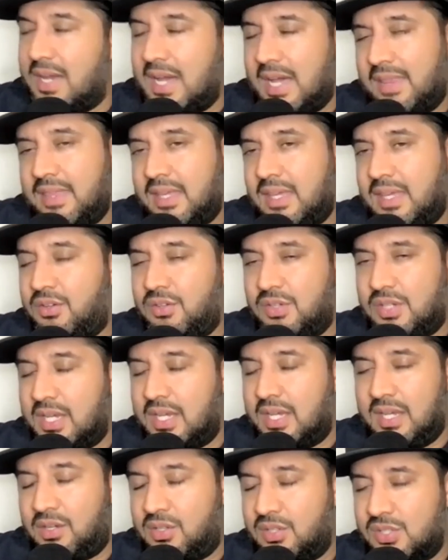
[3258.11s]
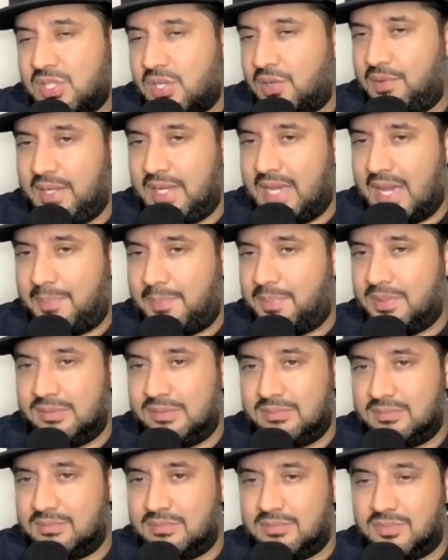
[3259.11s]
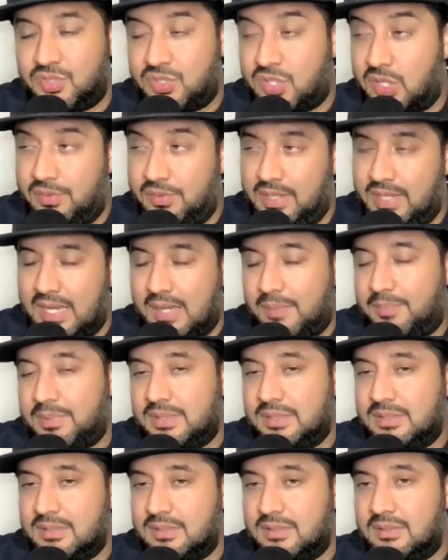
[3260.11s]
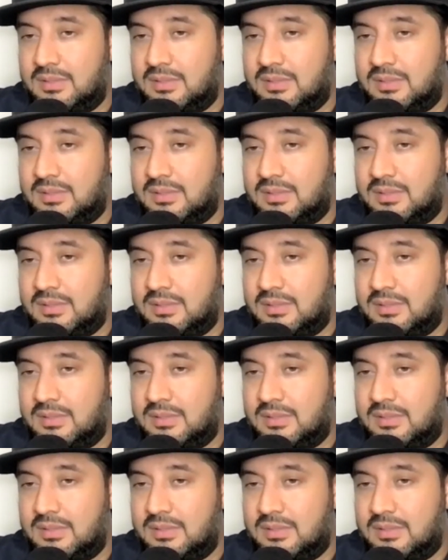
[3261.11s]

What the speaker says: I think it could totally happen. Totally happen.